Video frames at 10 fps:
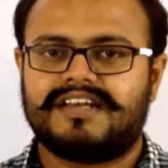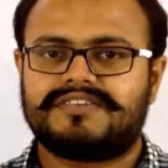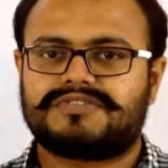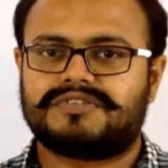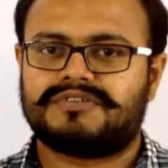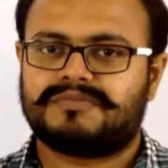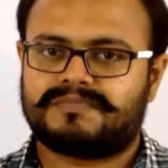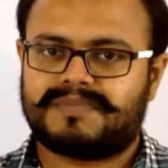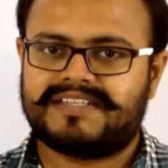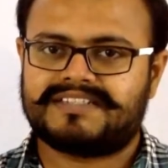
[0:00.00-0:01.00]
So
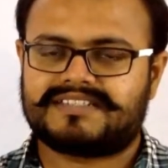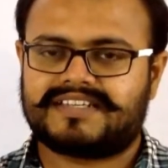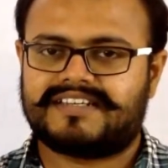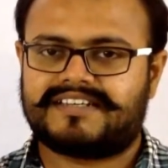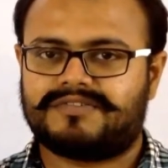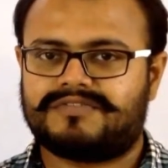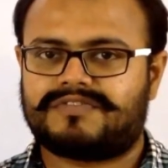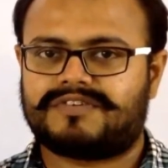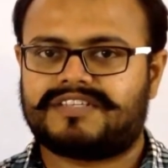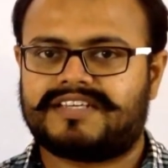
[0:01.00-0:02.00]
please stay tuned
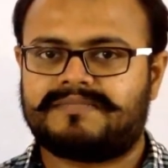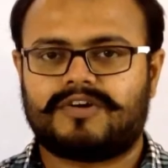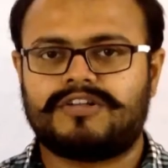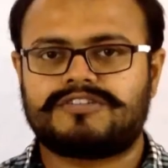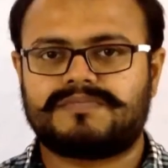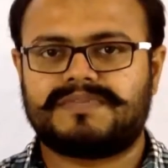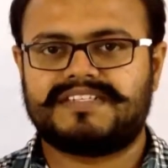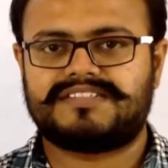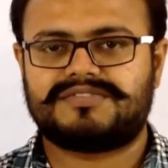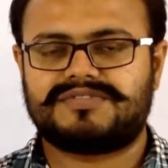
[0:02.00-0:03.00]
for them. Also,
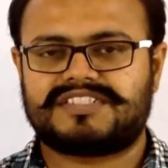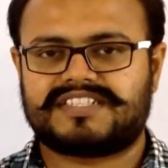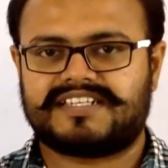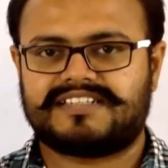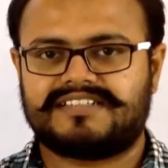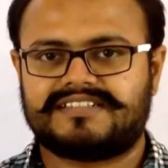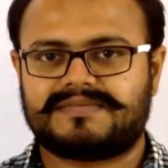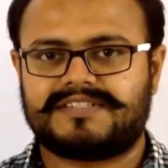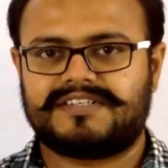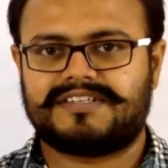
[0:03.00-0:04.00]
please do share this
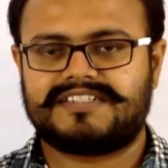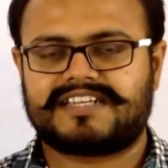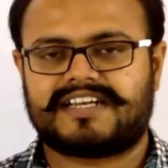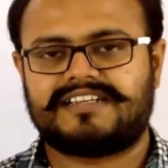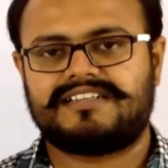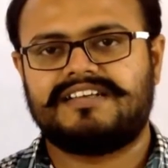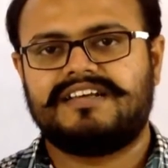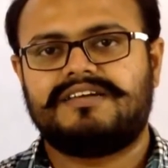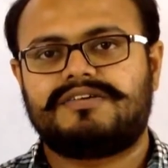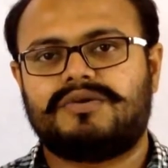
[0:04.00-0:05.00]
particular channel
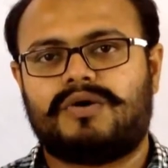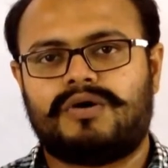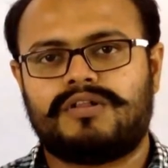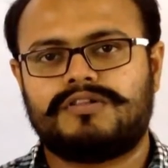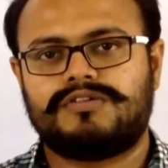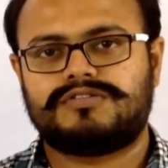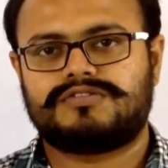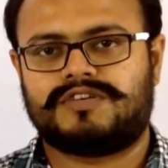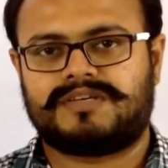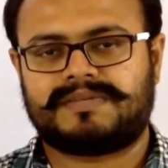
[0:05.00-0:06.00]
to all those
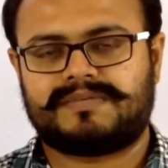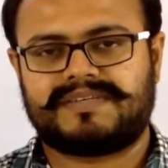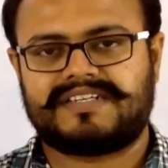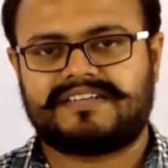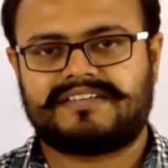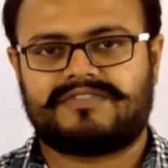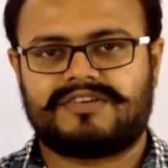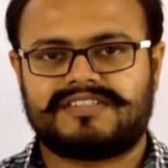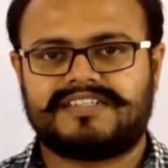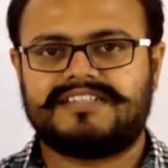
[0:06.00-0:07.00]
who are preparing
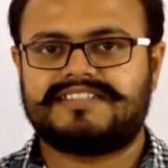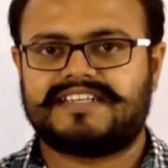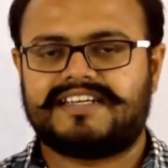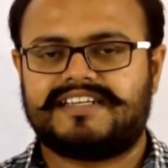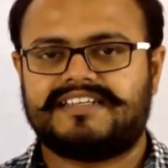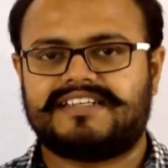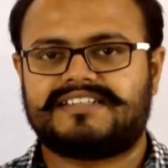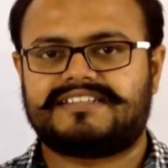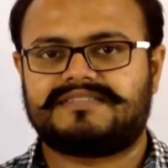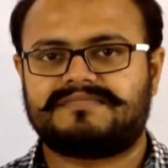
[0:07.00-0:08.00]
for the JEE
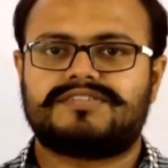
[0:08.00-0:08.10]
exam.